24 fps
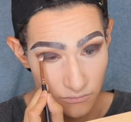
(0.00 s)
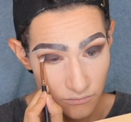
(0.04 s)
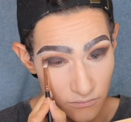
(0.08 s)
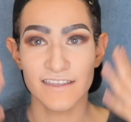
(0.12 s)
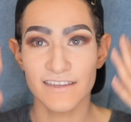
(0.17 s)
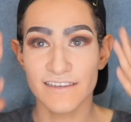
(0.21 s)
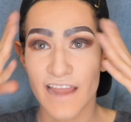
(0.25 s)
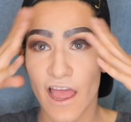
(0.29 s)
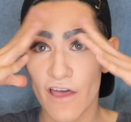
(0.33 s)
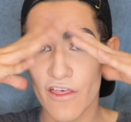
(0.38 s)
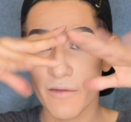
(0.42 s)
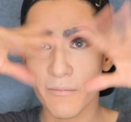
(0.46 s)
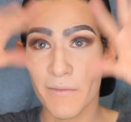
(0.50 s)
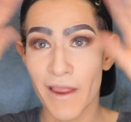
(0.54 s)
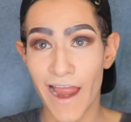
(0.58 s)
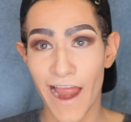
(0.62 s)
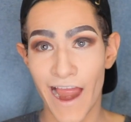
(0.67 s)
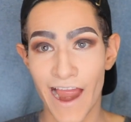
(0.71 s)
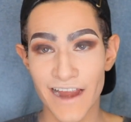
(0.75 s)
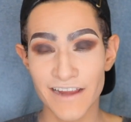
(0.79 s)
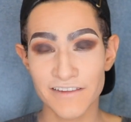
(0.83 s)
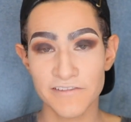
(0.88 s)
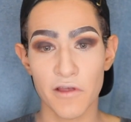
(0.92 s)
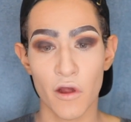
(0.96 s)
Now that my
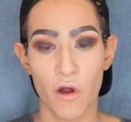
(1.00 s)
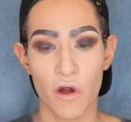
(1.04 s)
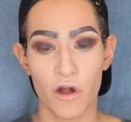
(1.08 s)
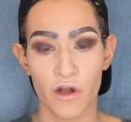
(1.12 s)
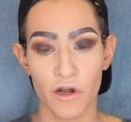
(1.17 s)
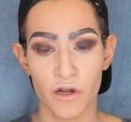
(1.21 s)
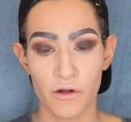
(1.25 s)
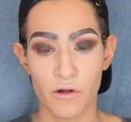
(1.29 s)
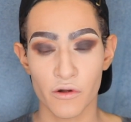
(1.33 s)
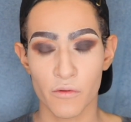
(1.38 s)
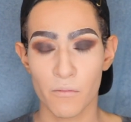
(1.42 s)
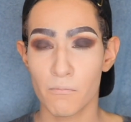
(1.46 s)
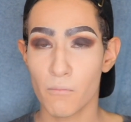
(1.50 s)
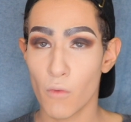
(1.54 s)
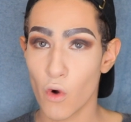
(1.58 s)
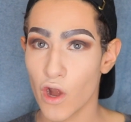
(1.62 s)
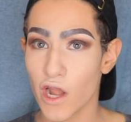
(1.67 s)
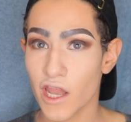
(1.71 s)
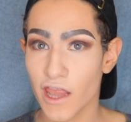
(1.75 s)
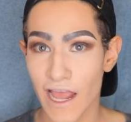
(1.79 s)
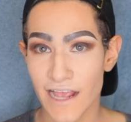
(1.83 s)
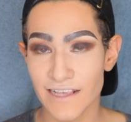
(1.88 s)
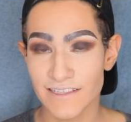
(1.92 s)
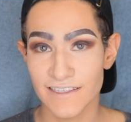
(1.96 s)
eyes are more
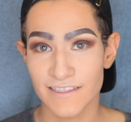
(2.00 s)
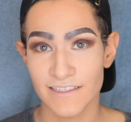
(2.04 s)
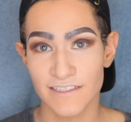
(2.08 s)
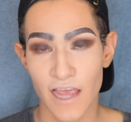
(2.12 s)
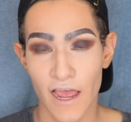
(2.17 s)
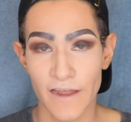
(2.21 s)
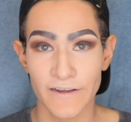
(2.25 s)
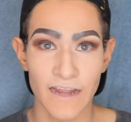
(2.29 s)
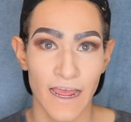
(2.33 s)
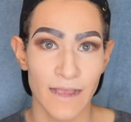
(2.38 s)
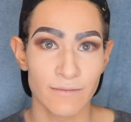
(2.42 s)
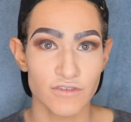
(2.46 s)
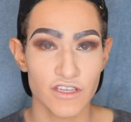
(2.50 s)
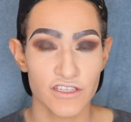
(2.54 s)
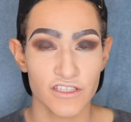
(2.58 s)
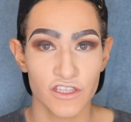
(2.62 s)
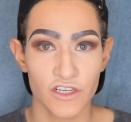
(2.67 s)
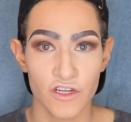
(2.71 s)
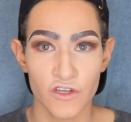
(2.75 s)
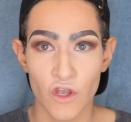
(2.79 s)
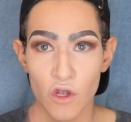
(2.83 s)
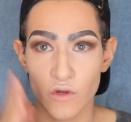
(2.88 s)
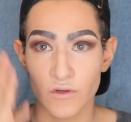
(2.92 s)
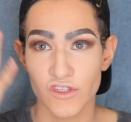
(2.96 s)
or less done, I'm just
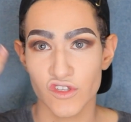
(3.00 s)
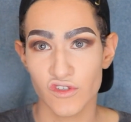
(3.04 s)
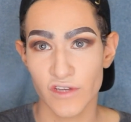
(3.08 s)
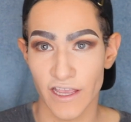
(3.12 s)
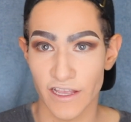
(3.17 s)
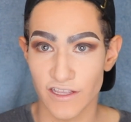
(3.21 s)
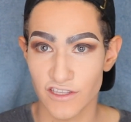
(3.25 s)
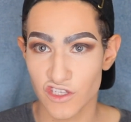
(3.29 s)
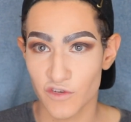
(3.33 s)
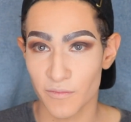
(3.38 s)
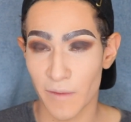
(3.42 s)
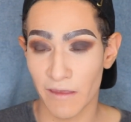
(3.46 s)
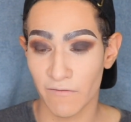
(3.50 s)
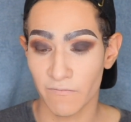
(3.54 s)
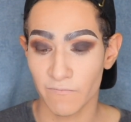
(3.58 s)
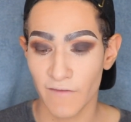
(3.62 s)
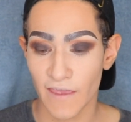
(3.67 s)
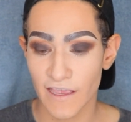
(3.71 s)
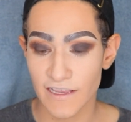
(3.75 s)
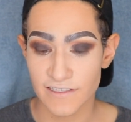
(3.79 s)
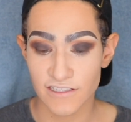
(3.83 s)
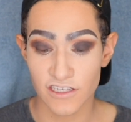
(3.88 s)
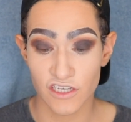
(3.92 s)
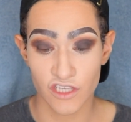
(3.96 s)
gonna go straight into my
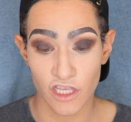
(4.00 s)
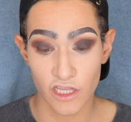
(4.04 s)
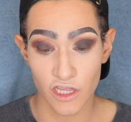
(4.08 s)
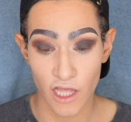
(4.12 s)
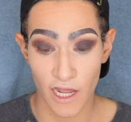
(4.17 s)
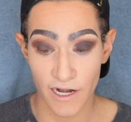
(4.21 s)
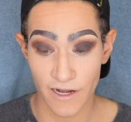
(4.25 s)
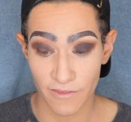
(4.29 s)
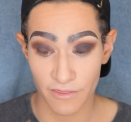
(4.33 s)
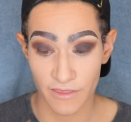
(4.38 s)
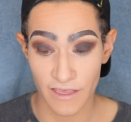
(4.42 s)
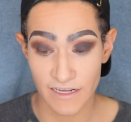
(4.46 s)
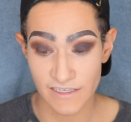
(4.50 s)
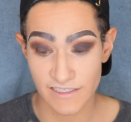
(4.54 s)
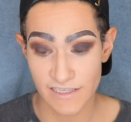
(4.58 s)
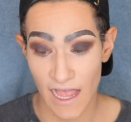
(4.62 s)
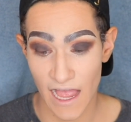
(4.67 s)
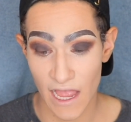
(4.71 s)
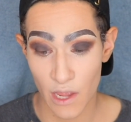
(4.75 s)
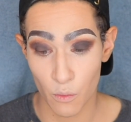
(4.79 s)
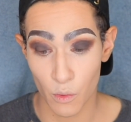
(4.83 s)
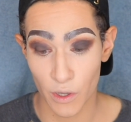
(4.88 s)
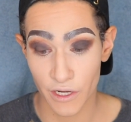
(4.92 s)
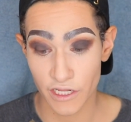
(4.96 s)
face. There's a lot of things that
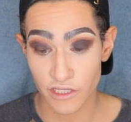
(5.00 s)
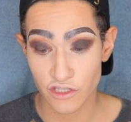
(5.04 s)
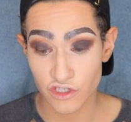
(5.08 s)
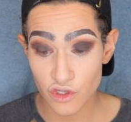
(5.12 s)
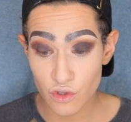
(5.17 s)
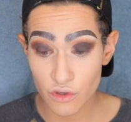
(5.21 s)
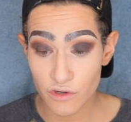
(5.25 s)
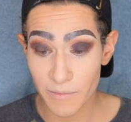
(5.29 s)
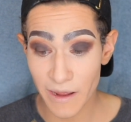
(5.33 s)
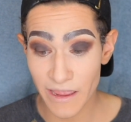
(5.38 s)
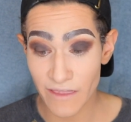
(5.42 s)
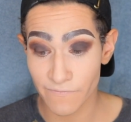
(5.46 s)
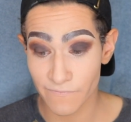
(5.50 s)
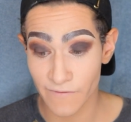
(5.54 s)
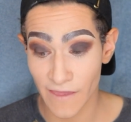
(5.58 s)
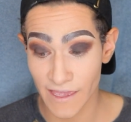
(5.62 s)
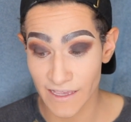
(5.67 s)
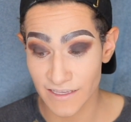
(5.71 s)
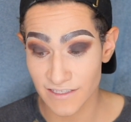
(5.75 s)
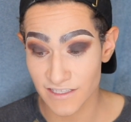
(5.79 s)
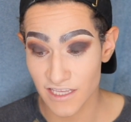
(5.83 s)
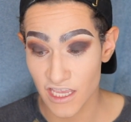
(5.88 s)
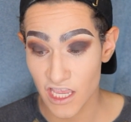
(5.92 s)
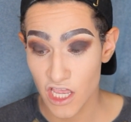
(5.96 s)
I wanna do to my
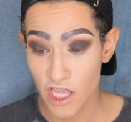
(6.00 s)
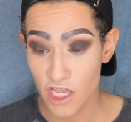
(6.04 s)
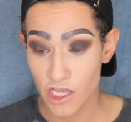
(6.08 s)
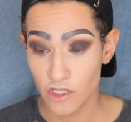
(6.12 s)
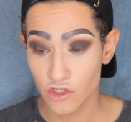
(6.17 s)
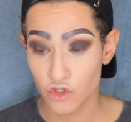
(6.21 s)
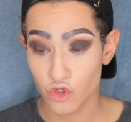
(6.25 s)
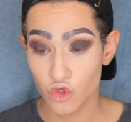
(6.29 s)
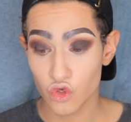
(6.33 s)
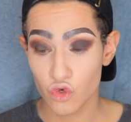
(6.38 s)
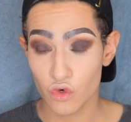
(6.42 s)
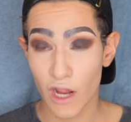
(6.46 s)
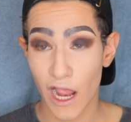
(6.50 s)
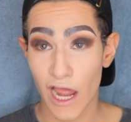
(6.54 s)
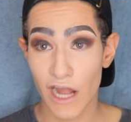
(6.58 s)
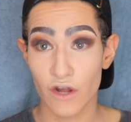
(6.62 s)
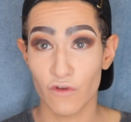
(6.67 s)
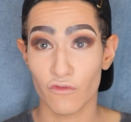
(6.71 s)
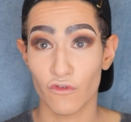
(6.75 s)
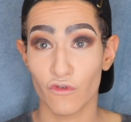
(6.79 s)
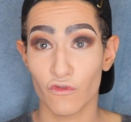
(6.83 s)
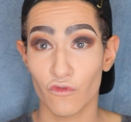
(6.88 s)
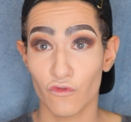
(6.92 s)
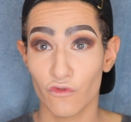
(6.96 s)
face to kind
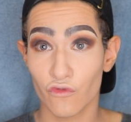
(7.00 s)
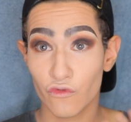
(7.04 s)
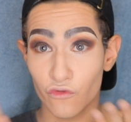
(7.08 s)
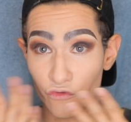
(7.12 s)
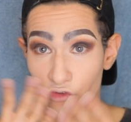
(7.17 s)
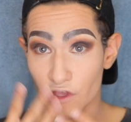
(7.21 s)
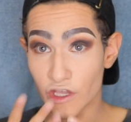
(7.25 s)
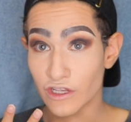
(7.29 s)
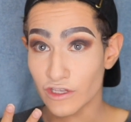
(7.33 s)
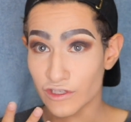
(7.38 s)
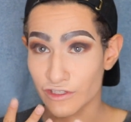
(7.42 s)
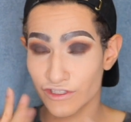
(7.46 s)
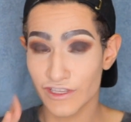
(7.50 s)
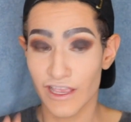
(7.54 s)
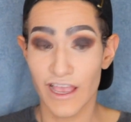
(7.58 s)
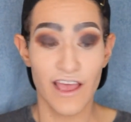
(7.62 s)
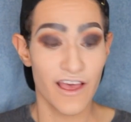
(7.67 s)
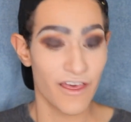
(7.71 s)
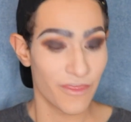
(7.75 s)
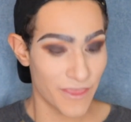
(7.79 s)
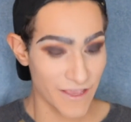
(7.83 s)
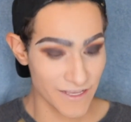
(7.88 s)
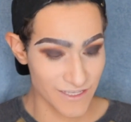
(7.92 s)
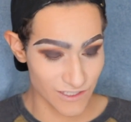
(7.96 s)
of fix
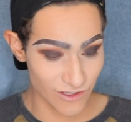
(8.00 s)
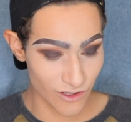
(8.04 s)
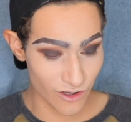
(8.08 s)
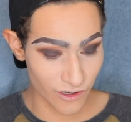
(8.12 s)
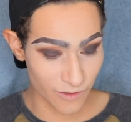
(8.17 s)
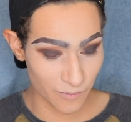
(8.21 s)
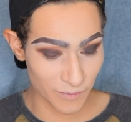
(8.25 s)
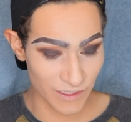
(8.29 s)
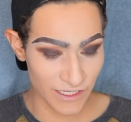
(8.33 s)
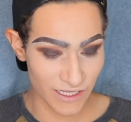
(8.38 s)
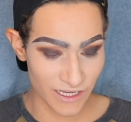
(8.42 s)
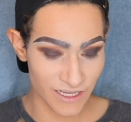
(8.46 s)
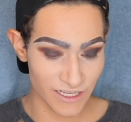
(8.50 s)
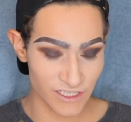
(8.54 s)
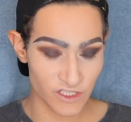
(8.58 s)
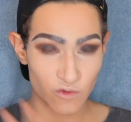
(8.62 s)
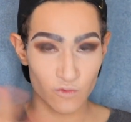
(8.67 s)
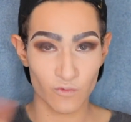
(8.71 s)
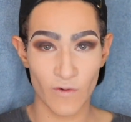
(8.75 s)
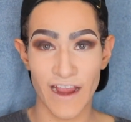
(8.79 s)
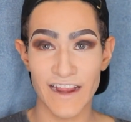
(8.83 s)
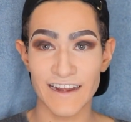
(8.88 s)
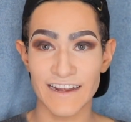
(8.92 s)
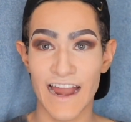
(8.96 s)
this look because
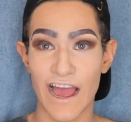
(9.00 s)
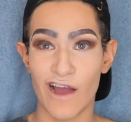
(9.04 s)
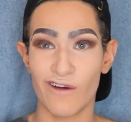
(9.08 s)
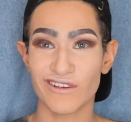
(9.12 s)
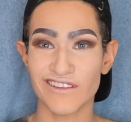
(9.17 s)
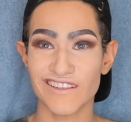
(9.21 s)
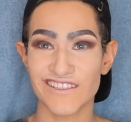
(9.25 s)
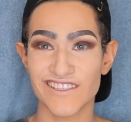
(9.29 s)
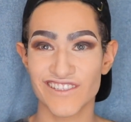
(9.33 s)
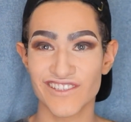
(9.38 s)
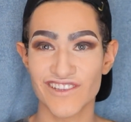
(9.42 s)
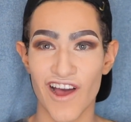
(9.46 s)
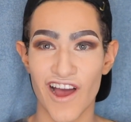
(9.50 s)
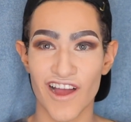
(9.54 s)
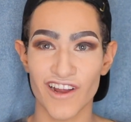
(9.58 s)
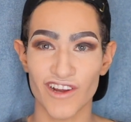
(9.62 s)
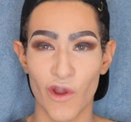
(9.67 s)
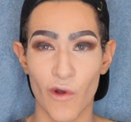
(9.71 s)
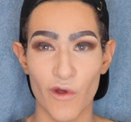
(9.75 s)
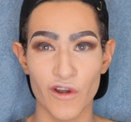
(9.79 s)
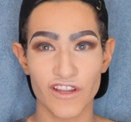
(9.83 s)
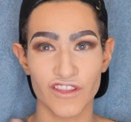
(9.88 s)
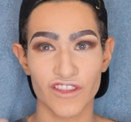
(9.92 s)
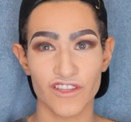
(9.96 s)
right now it's not
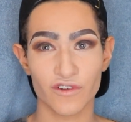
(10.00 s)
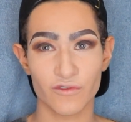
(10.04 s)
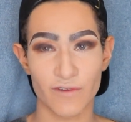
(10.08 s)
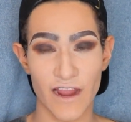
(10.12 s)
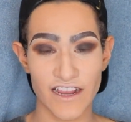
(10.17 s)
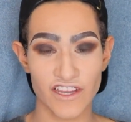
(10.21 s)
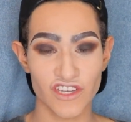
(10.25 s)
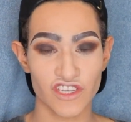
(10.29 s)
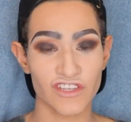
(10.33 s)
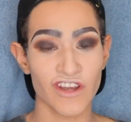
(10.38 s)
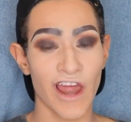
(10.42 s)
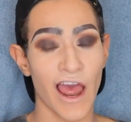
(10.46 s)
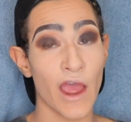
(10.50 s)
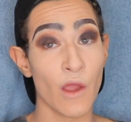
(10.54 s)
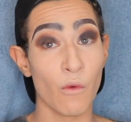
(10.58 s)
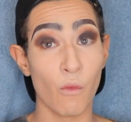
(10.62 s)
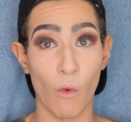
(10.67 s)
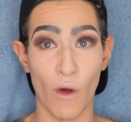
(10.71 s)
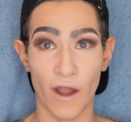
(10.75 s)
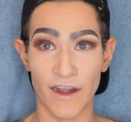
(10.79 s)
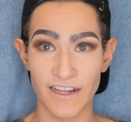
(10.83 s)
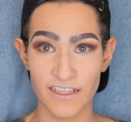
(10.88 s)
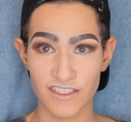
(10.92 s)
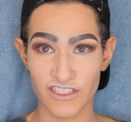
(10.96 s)
going in the direction I
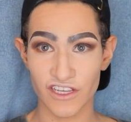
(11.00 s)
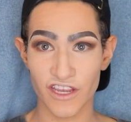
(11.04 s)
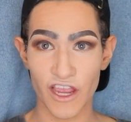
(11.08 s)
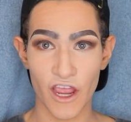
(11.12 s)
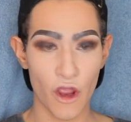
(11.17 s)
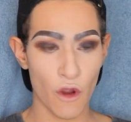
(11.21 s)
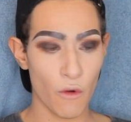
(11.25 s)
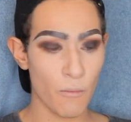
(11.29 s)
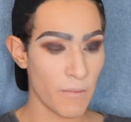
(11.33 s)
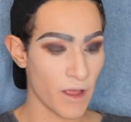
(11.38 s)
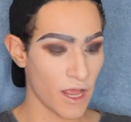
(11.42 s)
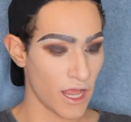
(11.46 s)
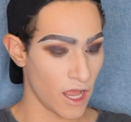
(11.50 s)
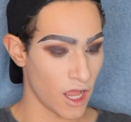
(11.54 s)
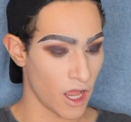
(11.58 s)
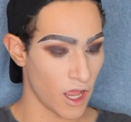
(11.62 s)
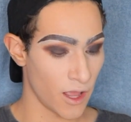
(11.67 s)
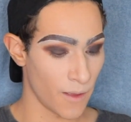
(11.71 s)
want it to go, but